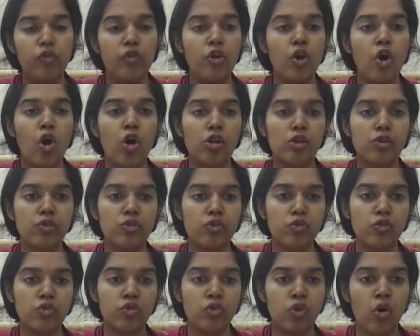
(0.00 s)
We
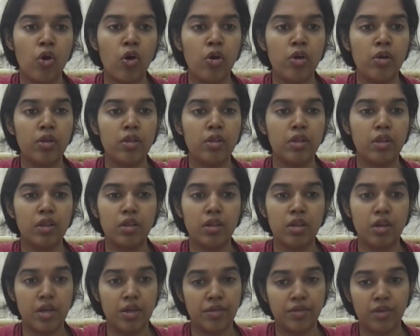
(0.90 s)
also saw the
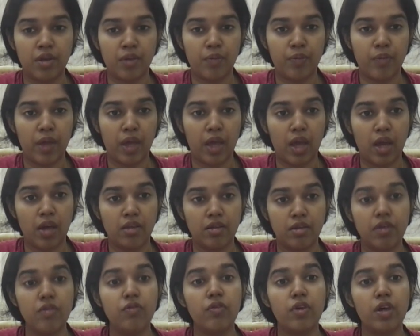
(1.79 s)
three-step
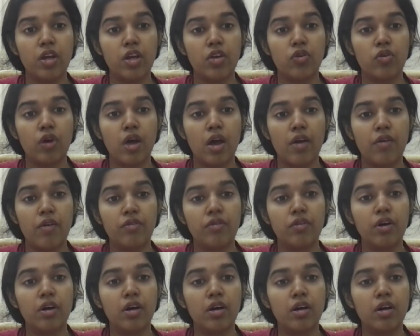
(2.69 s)
mechanism where you
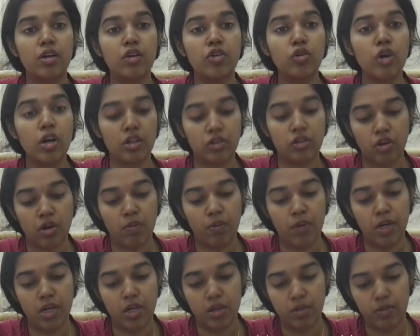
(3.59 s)
have two
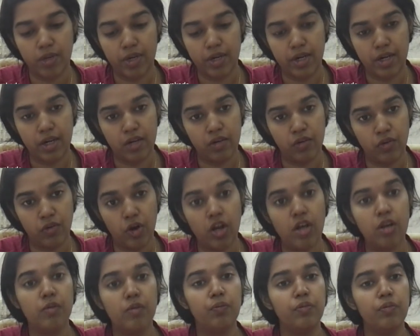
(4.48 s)
adsorbed intermediate
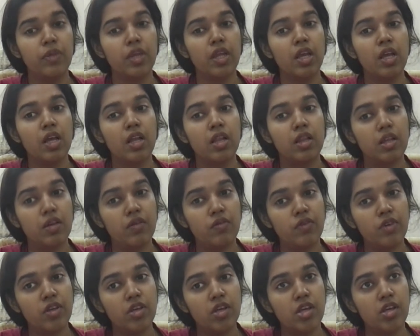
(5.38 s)
involved.
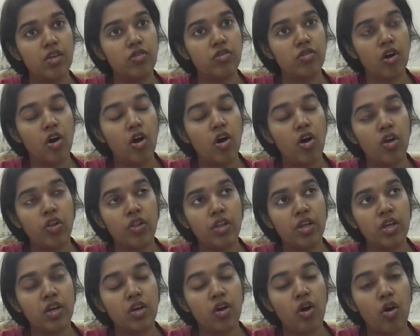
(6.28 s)
Then we saw
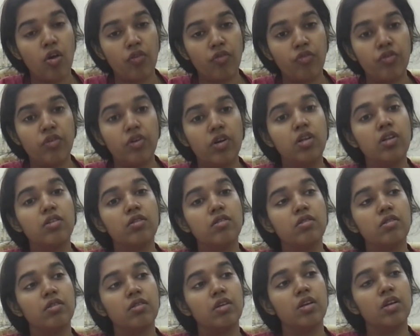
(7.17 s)
the
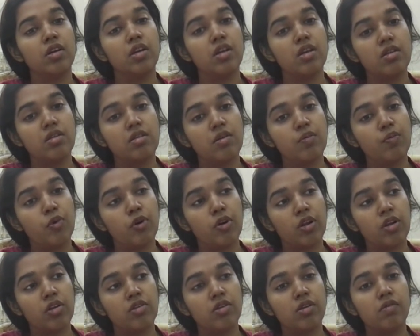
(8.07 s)
confidence in DC
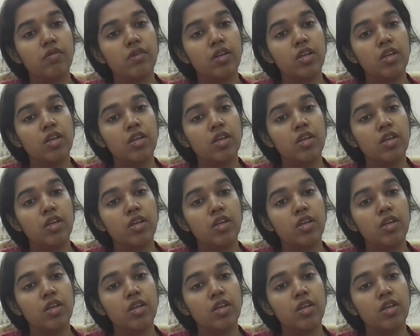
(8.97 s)
potential.